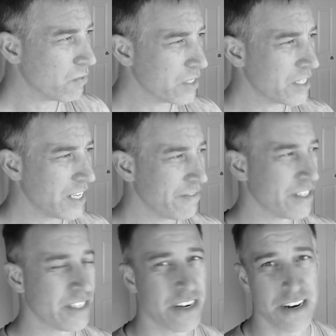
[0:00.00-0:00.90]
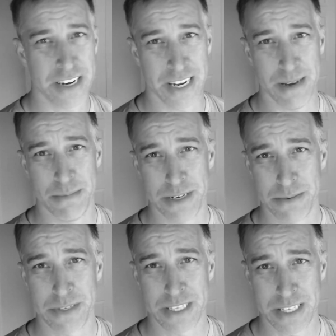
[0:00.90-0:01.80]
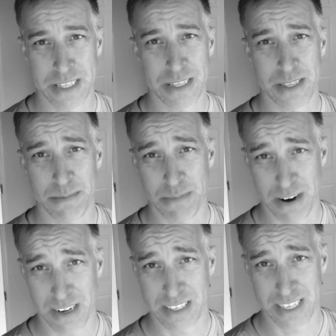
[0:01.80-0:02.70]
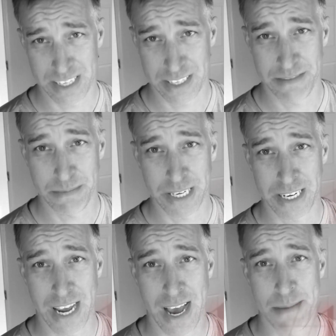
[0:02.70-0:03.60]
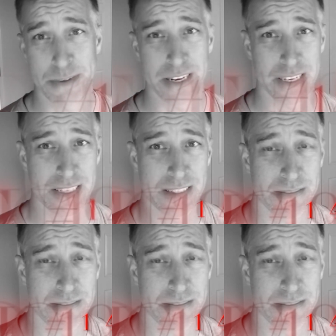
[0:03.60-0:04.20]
wasn't even started yet, but it was in the process of happening.